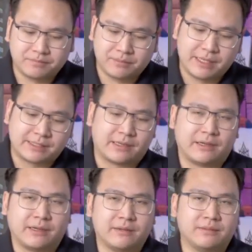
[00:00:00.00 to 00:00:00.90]

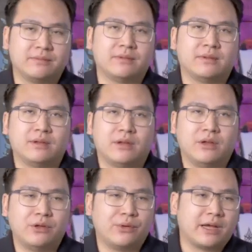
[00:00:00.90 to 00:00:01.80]
basically
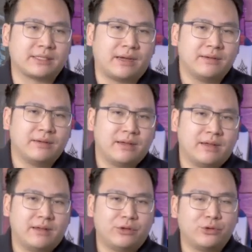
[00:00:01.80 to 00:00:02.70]

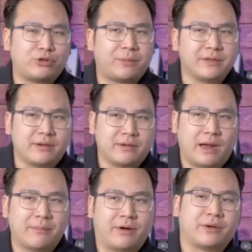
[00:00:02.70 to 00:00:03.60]
you drop in
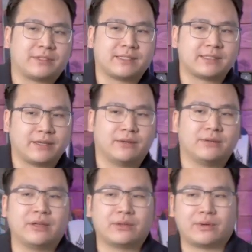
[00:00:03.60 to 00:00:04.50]
Unbrowse as a
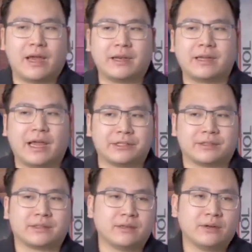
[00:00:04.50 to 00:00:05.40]
skill into any
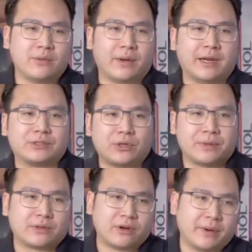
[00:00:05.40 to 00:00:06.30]
agent, whether it's
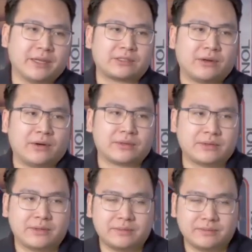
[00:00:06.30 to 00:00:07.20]
OpenClaw, whether it's Cloud
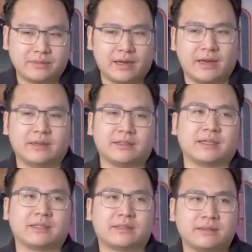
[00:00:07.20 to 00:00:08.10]
Code, and it
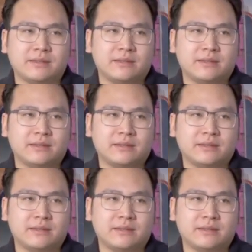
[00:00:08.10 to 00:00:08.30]
just